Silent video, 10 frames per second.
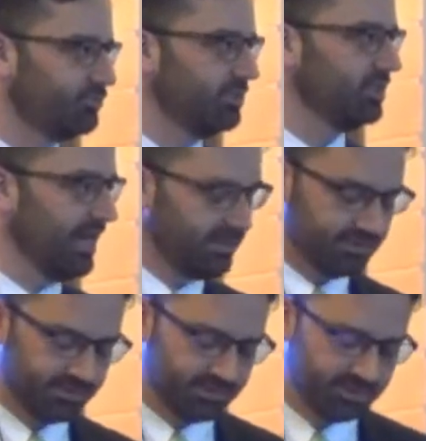
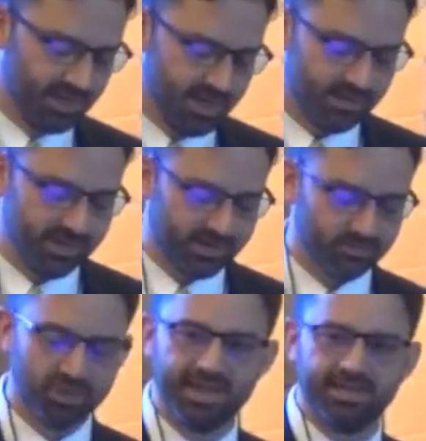Israelites. They
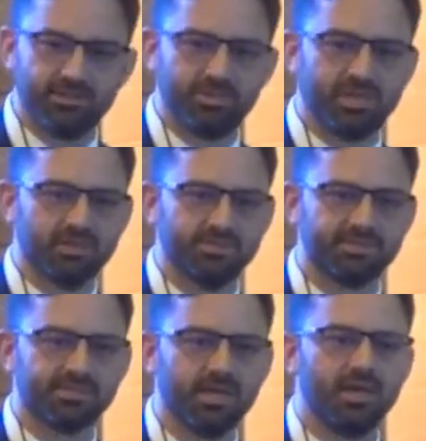complained
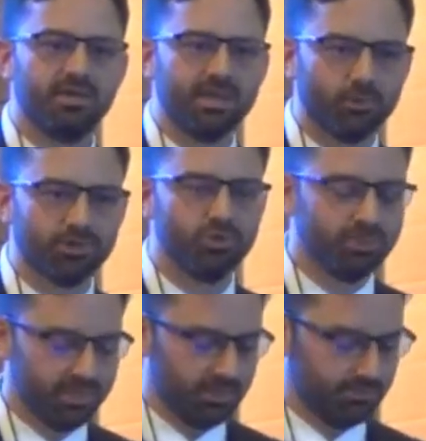because they were
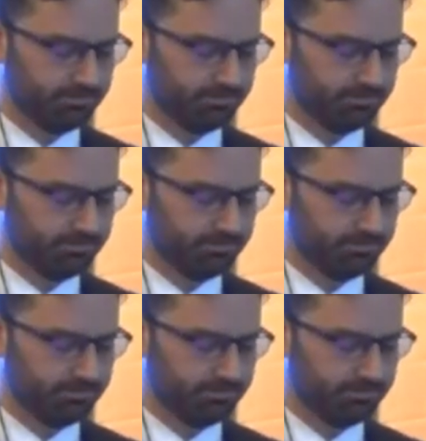human.